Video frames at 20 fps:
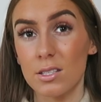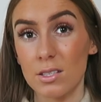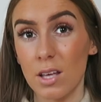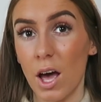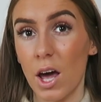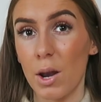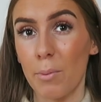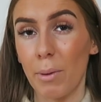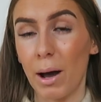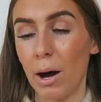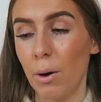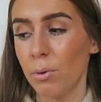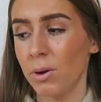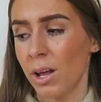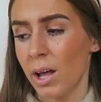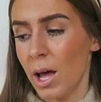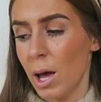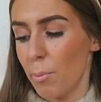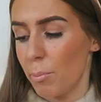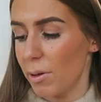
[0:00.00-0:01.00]
a certain
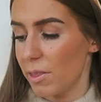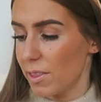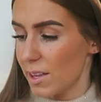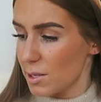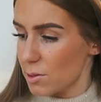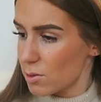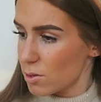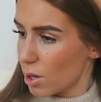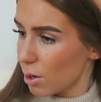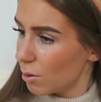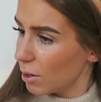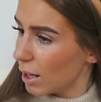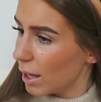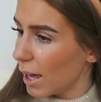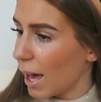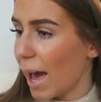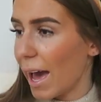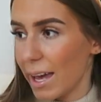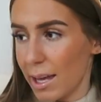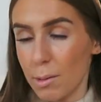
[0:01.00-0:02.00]
amount. But this was
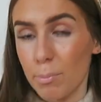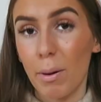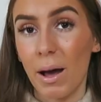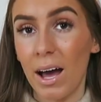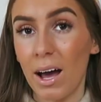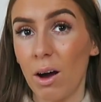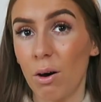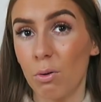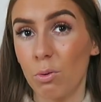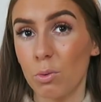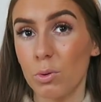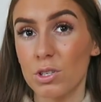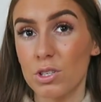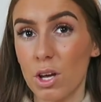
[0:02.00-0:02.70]
only £8,